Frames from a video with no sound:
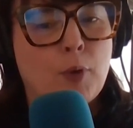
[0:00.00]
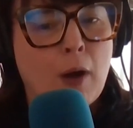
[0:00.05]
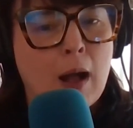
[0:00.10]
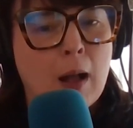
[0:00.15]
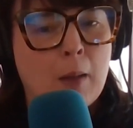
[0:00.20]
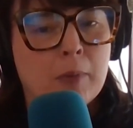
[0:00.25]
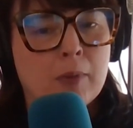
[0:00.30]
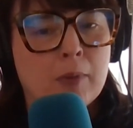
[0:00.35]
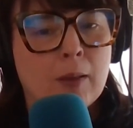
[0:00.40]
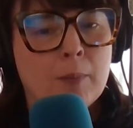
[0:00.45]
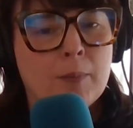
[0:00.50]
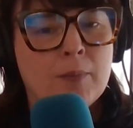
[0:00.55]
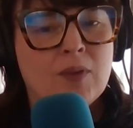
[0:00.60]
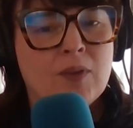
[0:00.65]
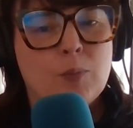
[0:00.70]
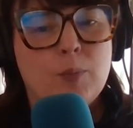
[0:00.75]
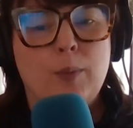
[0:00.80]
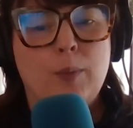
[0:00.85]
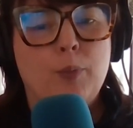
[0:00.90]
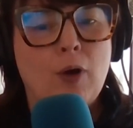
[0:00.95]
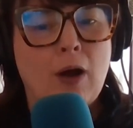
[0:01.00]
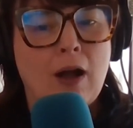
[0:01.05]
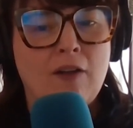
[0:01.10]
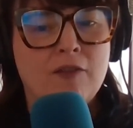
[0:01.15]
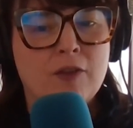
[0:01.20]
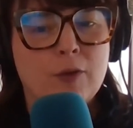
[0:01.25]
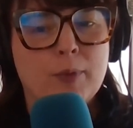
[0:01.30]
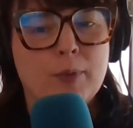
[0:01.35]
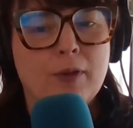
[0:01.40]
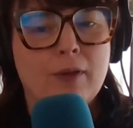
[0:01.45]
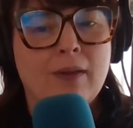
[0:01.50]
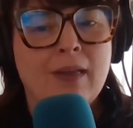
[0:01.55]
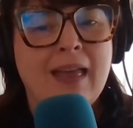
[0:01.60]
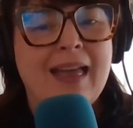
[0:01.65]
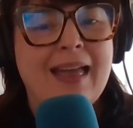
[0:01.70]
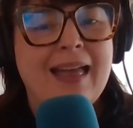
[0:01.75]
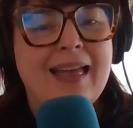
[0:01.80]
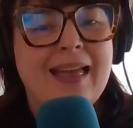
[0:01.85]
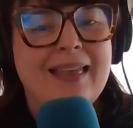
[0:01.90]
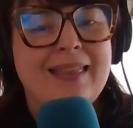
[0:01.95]
problems, and be profitable,
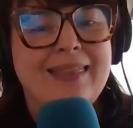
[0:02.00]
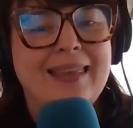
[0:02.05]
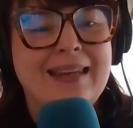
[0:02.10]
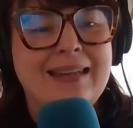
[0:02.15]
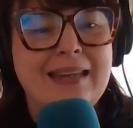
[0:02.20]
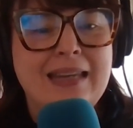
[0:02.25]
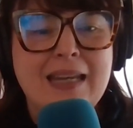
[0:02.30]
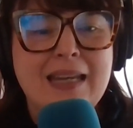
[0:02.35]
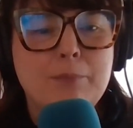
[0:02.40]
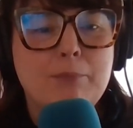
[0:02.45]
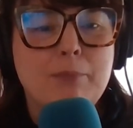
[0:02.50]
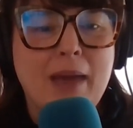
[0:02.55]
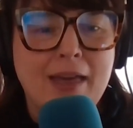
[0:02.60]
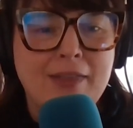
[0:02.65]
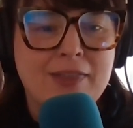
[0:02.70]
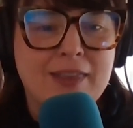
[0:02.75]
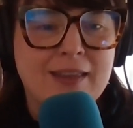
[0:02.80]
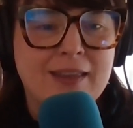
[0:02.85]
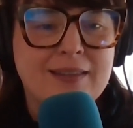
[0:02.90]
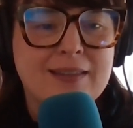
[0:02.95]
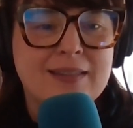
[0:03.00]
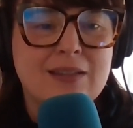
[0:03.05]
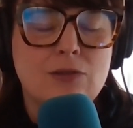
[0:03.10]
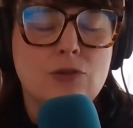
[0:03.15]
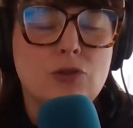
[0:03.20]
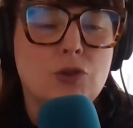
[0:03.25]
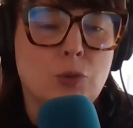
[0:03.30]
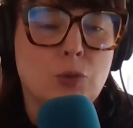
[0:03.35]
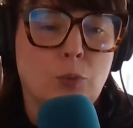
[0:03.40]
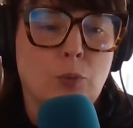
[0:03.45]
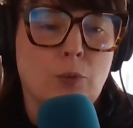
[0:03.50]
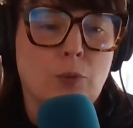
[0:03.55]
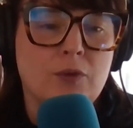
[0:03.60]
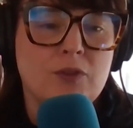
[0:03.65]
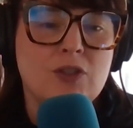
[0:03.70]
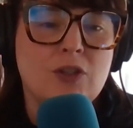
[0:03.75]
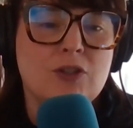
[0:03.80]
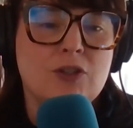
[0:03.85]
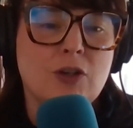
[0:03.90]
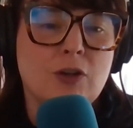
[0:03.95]
they need methods and
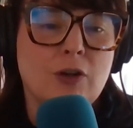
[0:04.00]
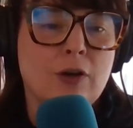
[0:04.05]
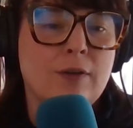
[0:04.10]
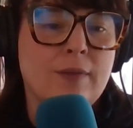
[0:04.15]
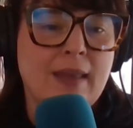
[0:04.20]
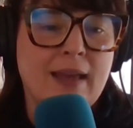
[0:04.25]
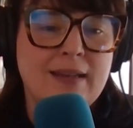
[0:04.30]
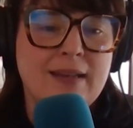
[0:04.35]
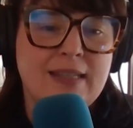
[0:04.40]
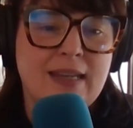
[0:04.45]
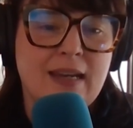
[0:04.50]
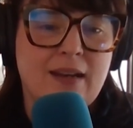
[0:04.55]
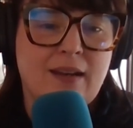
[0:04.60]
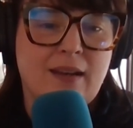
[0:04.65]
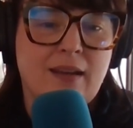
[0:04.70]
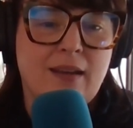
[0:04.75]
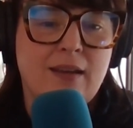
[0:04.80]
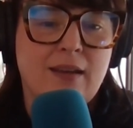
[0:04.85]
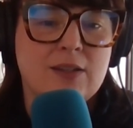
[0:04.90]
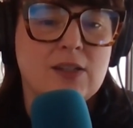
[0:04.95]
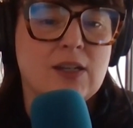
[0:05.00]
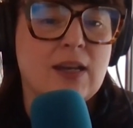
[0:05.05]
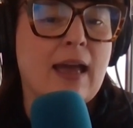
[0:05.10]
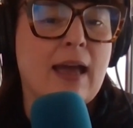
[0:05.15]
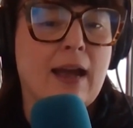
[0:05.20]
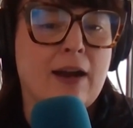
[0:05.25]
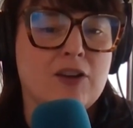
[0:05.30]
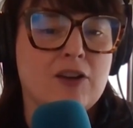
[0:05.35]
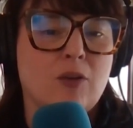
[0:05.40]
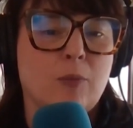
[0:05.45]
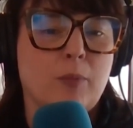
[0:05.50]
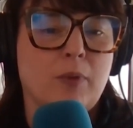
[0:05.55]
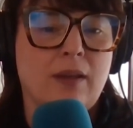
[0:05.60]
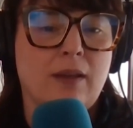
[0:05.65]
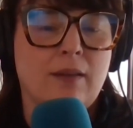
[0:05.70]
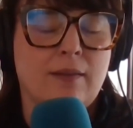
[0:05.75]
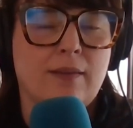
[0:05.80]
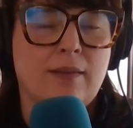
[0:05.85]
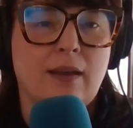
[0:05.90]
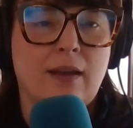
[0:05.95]
tools to turn that data into actionable
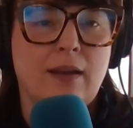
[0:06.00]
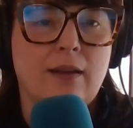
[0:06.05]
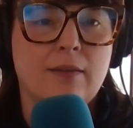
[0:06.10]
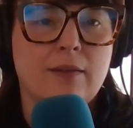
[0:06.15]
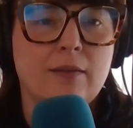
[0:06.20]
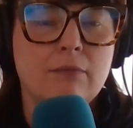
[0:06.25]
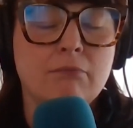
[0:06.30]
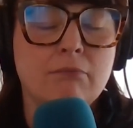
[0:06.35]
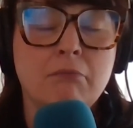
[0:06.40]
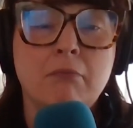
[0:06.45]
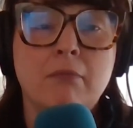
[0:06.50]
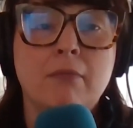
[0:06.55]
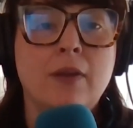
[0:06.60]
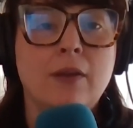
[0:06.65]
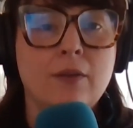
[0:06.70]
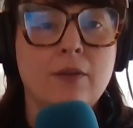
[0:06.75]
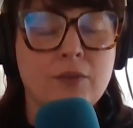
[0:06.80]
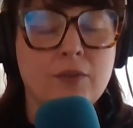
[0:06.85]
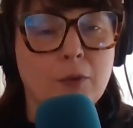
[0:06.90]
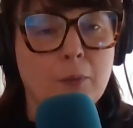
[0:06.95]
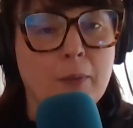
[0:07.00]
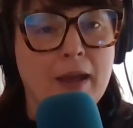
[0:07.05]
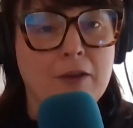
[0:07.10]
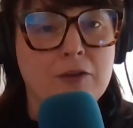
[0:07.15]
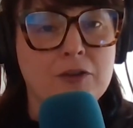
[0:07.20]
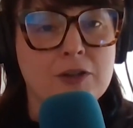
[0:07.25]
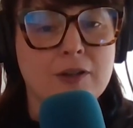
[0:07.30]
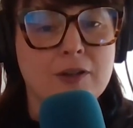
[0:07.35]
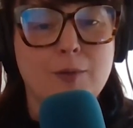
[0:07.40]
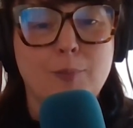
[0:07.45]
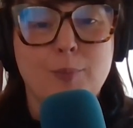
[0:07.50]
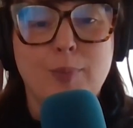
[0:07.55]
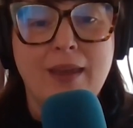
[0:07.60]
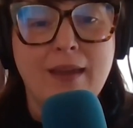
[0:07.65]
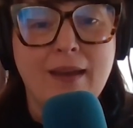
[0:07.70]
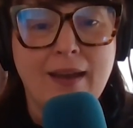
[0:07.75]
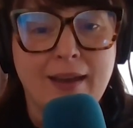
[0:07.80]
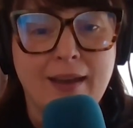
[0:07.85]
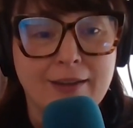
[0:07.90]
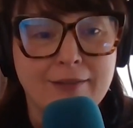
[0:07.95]
insights. So enter
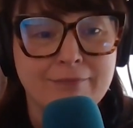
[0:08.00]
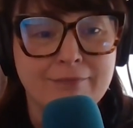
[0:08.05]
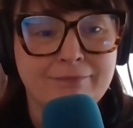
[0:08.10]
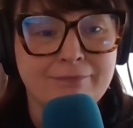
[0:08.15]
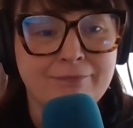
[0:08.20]
BI.